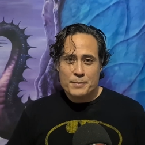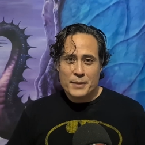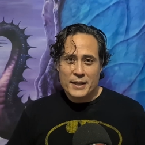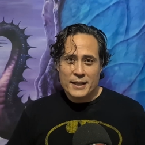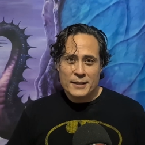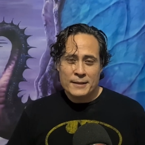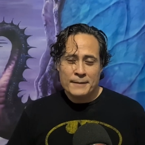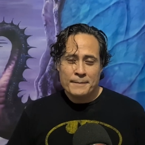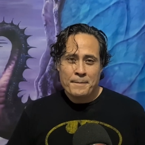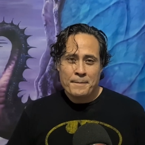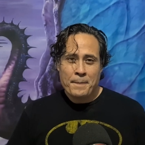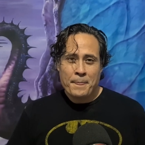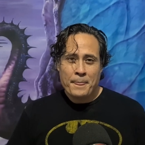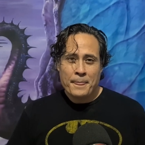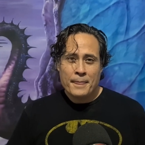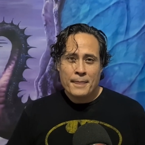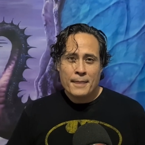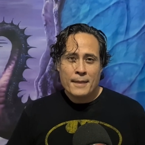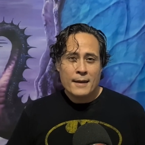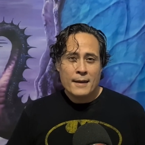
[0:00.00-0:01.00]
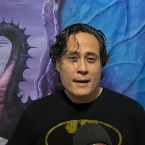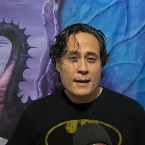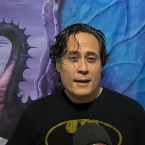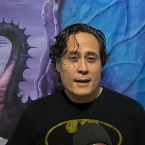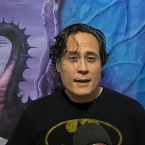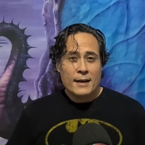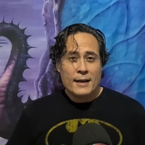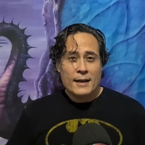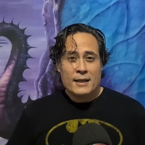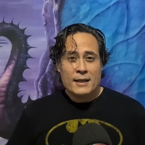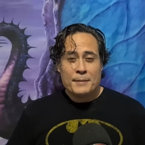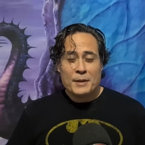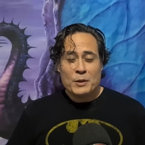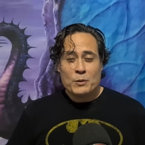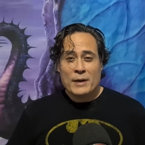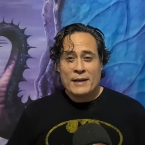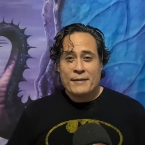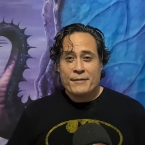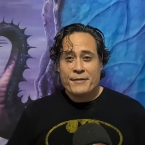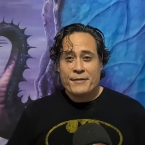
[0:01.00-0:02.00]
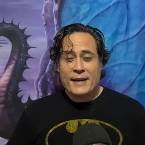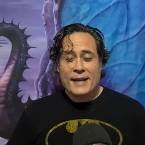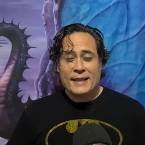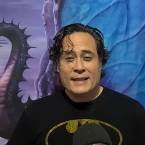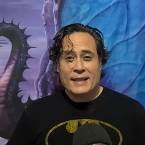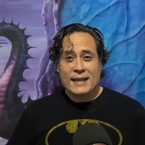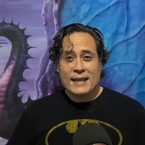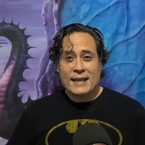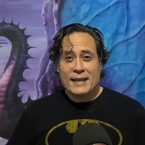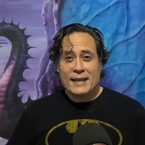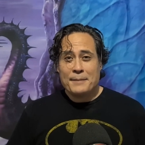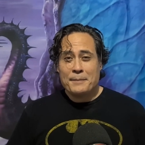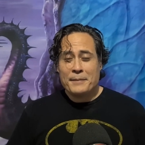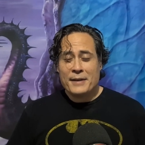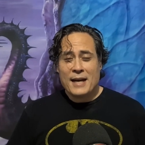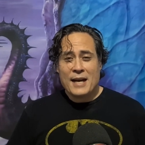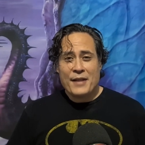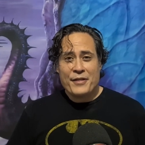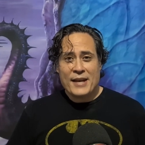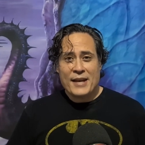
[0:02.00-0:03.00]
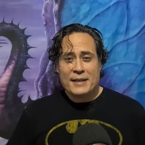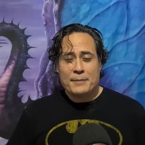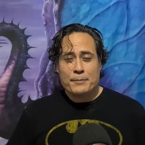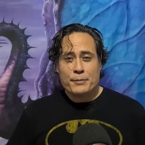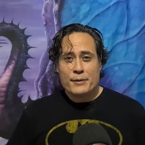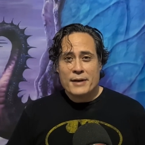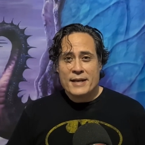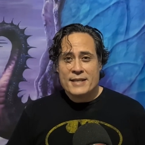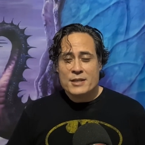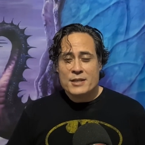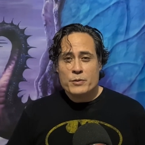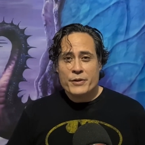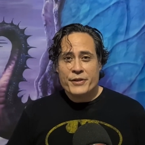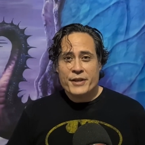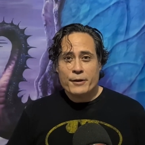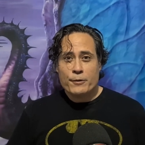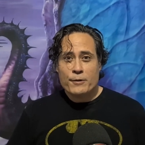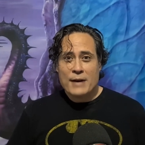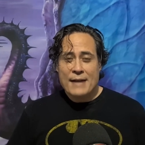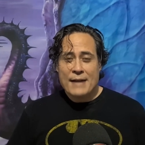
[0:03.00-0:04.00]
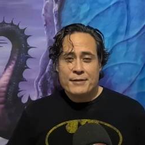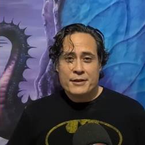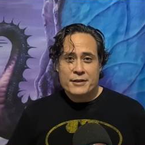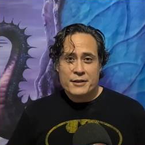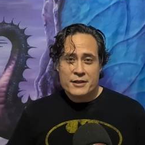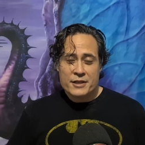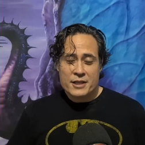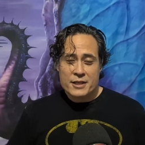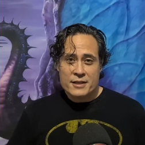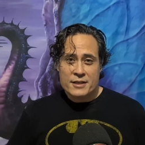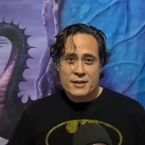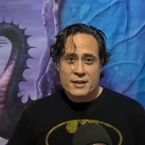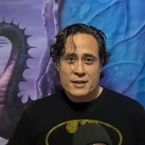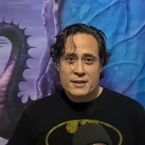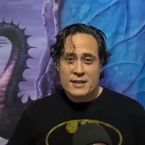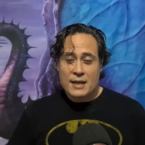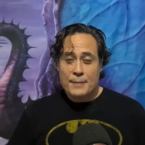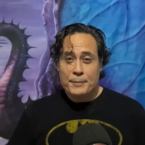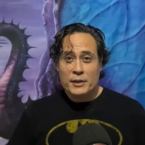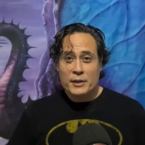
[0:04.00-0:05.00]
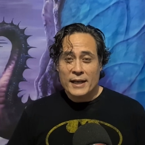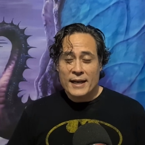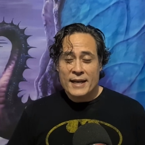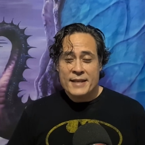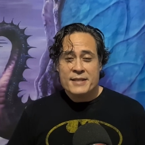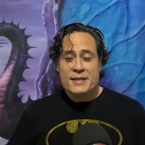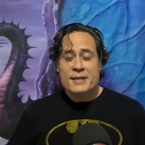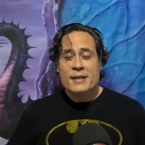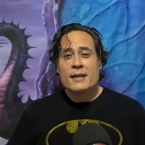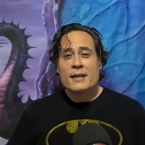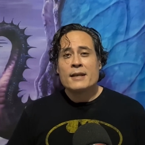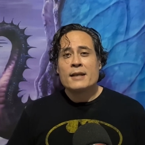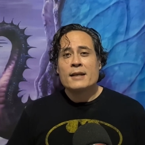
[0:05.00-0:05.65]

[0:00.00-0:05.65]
spell. And to be quite frank, I'm not that impressed with the Graviturgist subclass.